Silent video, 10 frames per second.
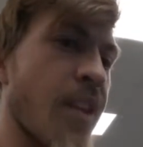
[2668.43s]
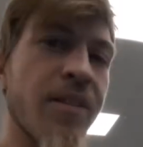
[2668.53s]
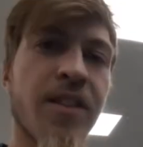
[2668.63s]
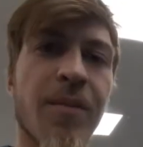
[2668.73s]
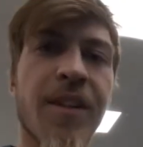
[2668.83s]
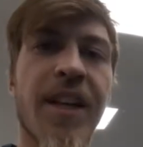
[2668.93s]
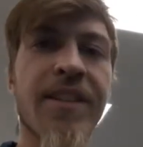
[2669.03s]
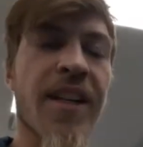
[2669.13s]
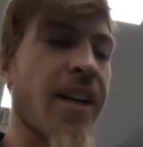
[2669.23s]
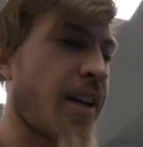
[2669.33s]
Some
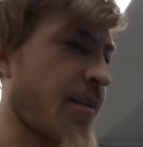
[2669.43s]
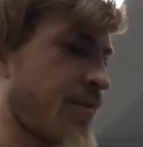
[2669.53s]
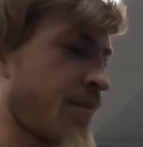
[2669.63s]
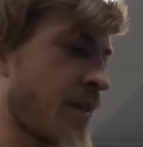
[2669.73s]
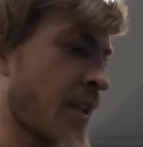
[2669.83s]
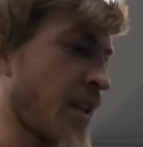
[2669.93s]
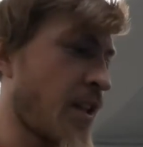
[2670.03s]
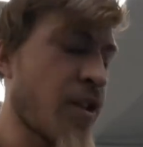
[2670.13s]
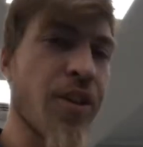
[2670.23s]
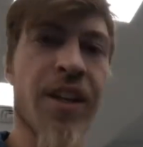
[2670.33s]
things
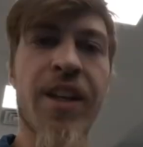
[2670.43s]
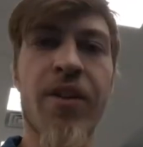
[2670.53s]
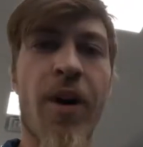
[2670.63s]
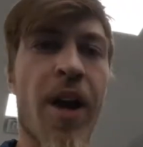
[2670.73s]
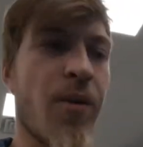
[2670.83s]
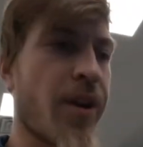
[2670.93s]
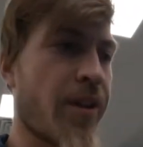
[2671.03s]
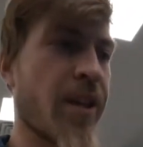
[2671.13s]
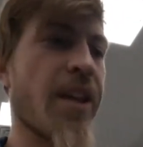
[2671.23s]
you can get away with, I